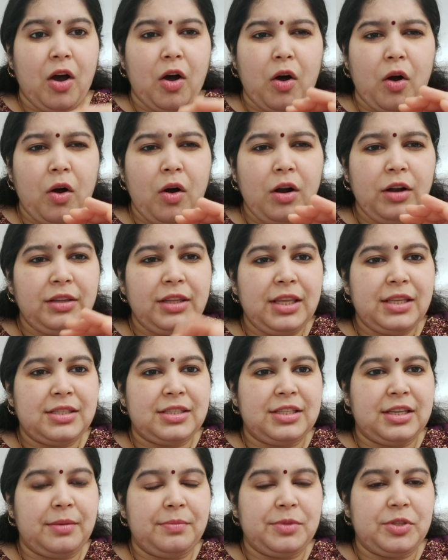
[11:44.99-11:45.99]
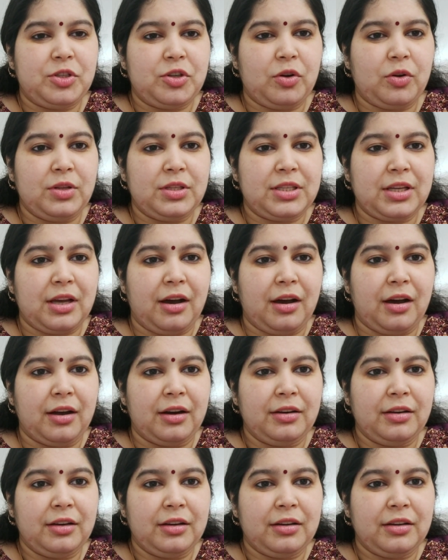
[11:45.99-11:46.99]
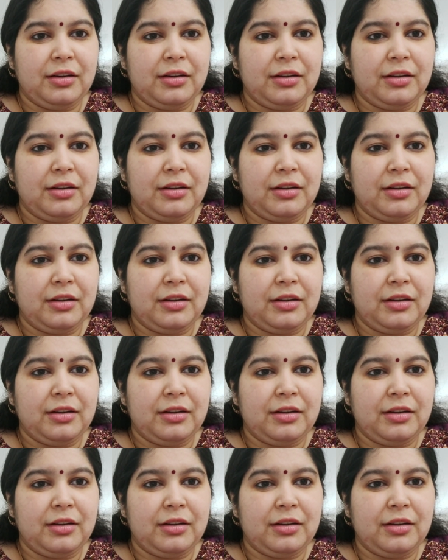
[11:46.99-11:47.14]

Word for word: All these gemstones are